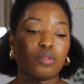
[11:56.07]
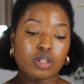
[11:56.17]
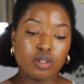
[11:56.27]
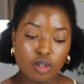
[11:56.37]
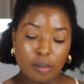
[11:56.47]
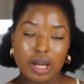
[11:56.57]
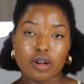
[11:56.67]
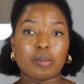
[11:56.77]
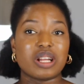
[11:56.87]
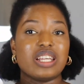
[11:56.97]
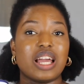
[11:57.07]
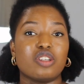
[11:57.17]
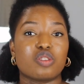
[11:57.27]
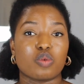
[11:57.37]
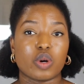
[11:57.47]
during summer normally
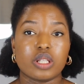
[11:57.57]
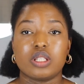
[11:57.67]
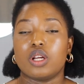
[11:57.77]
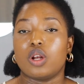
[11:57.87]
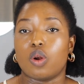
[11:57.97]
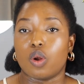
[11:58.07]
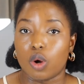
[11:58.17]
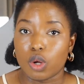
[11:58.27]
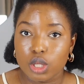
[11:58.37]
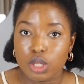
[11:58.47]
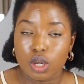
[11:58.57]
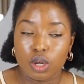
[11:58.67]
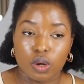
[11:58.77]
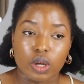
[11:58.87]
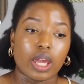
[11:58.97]
I sweat a lot,
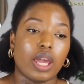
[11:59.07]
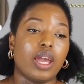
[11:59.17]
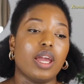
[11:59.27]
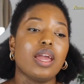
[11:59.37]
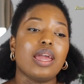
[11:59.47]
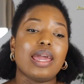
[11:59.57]
okay,